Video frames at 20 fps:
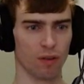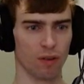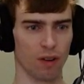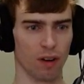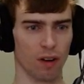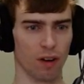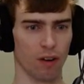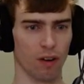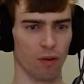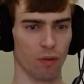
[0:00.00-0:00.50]

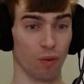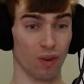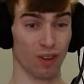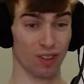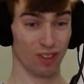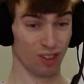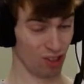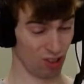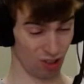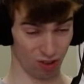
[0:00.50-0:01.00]
Oh, 1,
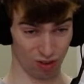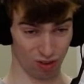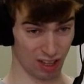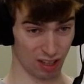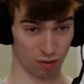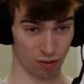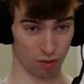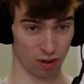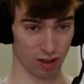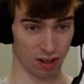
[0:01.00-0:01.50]
2,
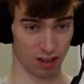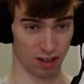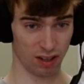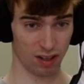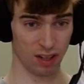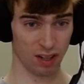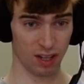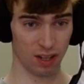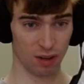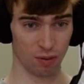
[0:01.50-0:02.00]
that's why.
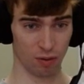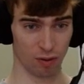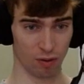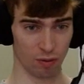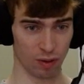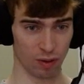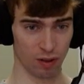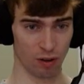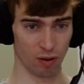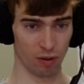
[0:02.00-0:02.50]
What if
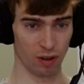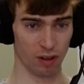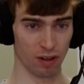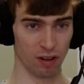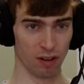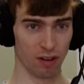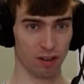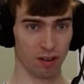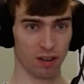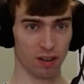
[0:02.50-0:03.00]
we go
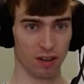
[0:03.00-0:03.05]
here?